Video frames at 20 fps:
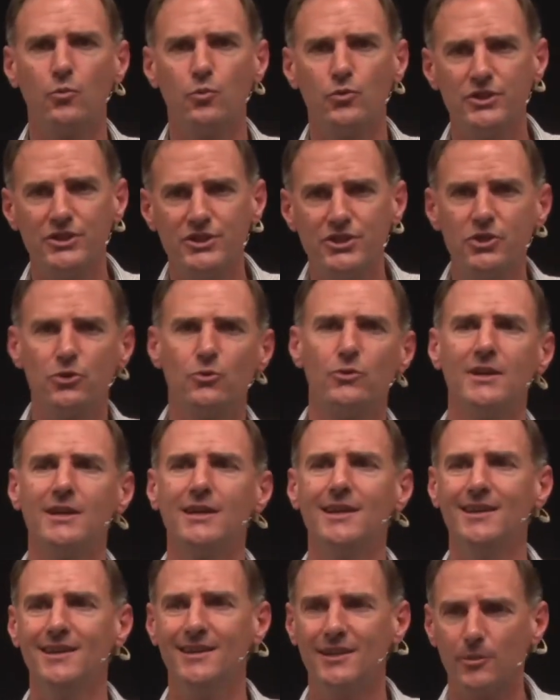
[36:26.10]
was
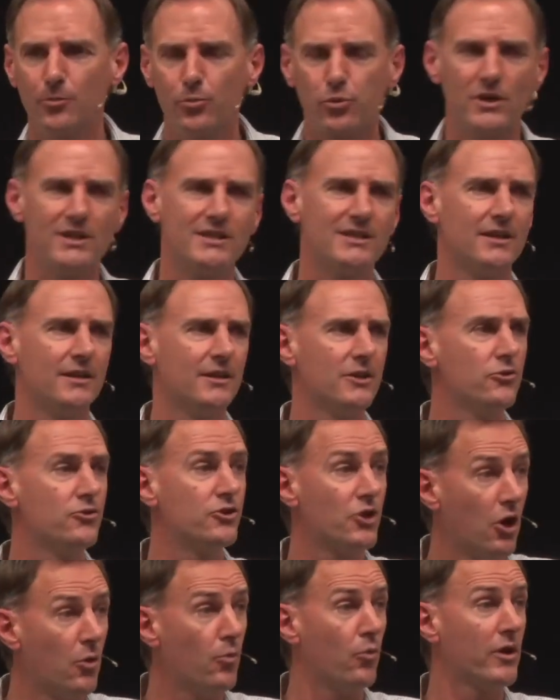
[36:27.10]
doing in the present. You
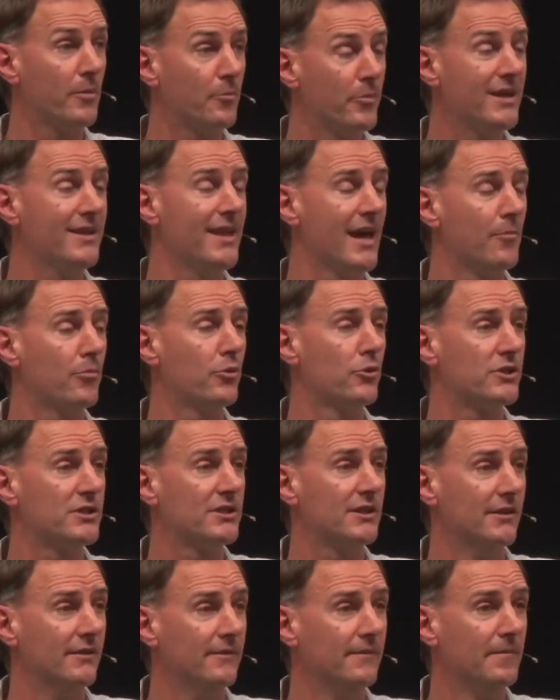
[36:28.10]
don't want to be that
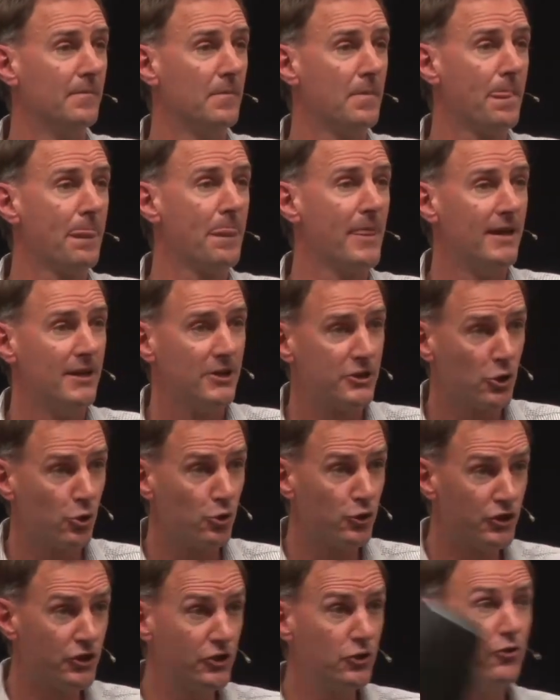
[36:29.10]
person. So
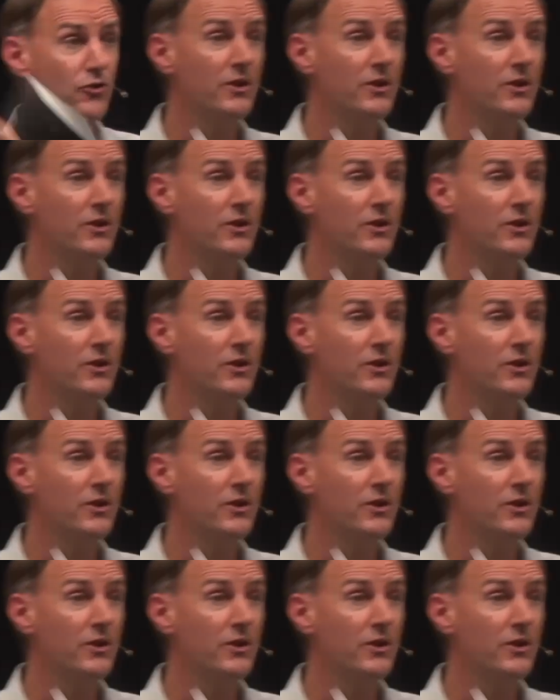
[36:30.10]
tune